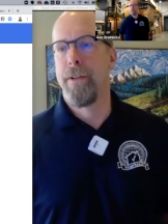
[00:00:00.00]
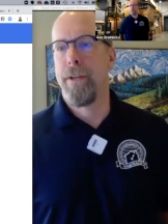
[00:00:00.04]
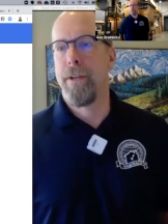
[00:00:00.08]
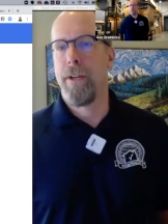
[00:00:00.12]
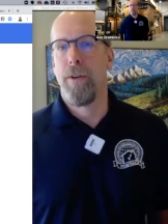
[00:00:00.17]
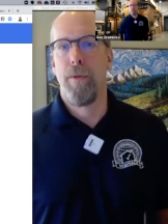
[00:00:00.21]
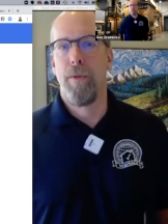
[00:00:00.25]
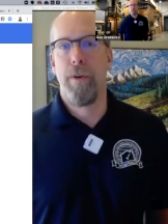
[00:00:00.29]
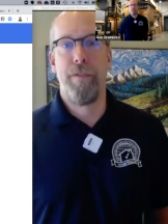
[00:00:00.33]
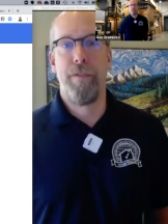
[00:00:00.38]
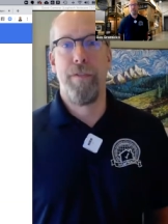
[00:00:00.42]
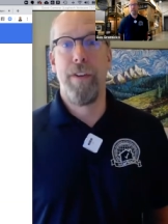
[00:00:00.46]

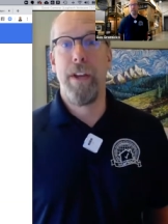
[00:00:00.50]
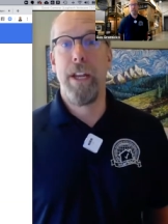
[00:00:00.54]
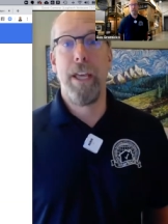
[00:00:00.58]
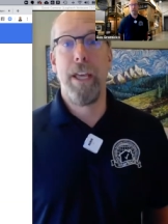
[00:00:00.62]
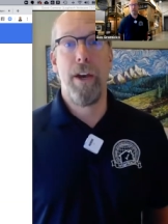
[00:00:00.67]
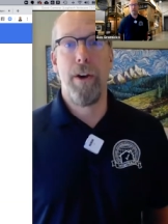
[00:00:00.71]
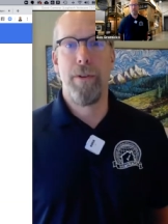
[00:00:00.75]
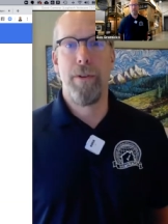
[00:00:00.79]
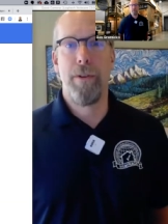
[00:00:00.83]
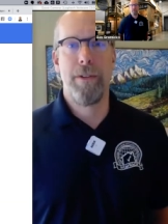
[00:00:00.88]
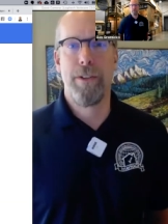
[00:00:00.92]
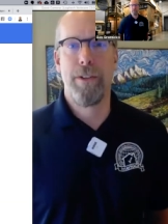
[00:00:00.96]
With
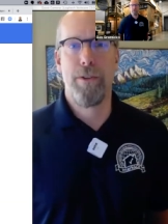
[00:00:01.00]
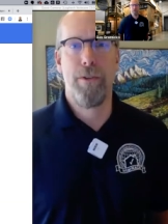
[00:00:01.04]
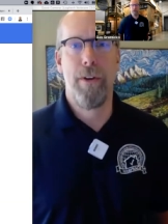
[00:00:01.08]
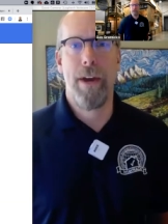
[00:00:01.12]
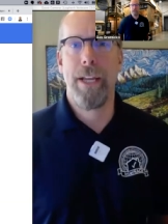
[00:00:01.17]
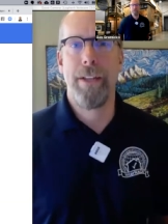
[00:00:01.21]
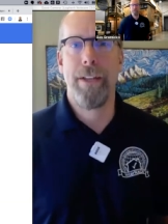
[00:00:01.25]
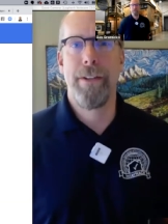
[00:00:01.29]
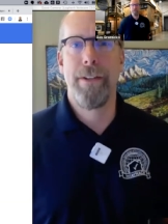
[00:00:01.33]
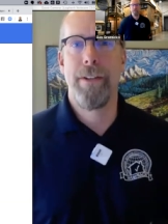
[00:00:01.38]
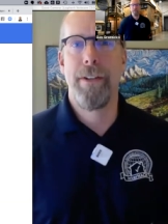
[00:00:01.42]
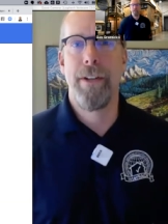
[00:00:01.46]
videos is
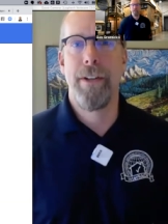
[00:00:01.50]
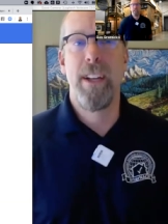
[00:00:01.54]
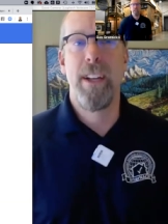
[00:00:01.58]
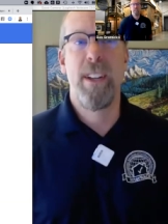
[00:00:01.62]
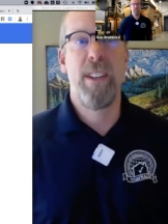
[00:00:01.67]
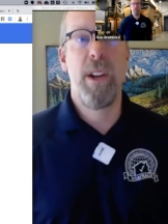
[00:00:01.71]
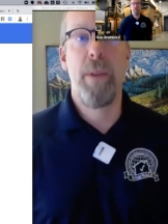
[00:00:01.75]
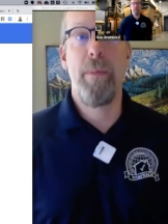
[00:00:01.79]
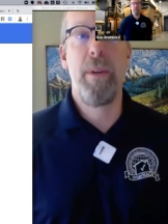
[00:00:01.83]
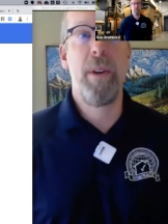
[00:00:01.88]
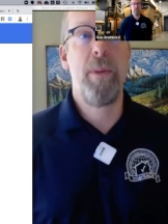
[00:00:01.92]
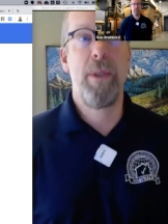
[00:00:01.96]
great.
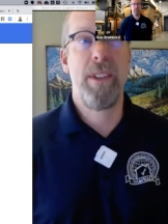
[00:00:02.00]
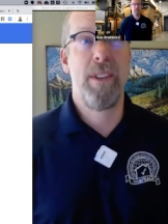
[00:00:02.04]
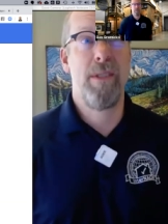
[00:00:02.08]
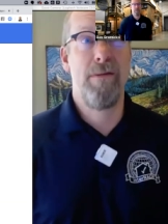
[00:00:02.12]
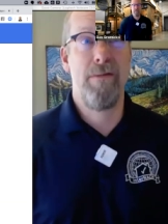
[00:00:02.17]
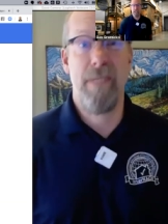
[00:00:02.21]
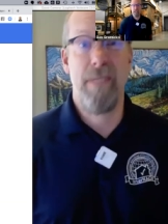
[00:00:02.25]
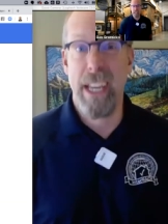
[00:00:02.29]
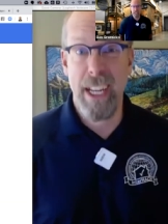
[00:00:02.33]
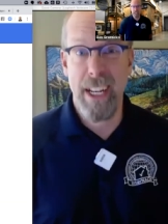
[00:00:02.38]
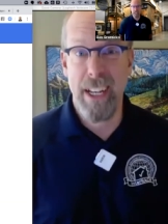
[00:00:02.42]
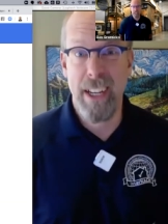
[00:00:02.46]
Nobody wants to
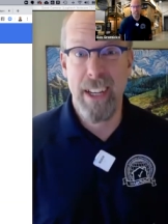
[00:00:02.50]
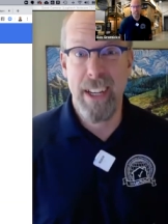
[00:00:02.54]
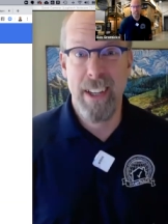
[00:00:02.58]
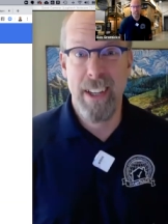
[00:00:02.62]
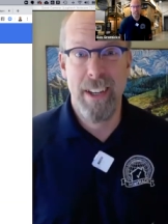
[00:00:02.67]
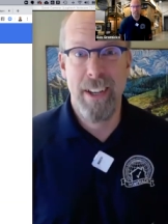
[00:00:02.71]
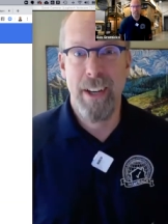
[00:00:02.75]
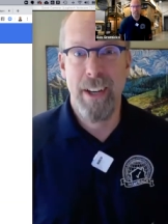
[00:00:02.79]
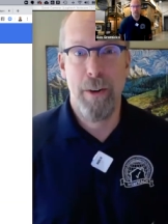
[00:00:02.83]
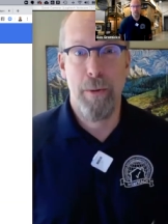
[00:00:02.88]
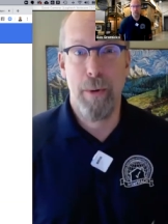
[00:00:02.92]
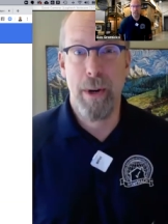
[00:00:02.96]
read
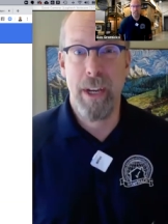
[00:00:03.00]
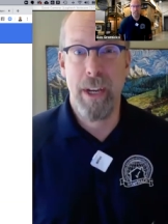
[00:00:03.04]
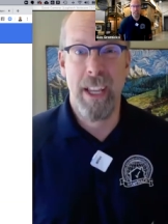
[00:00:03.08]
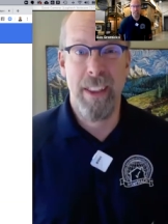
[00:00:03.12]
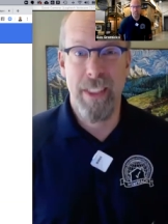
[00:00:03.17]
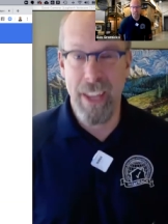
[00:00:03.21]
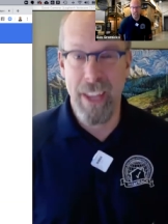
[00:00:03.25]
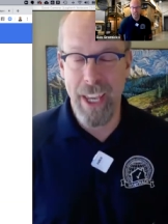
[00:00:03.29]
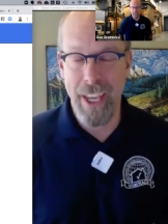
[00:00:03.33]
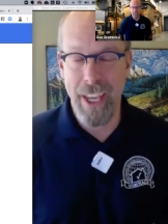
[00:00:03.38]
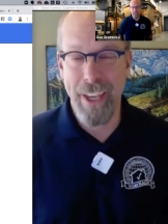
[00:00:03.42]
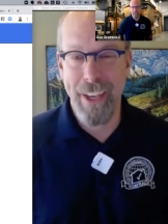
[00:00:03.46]
what you
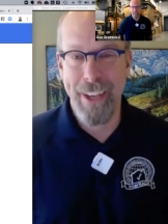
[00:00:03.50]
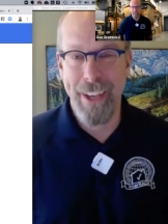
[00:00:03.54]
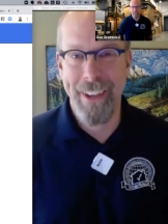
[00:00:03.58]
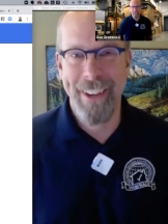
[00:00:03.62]
think.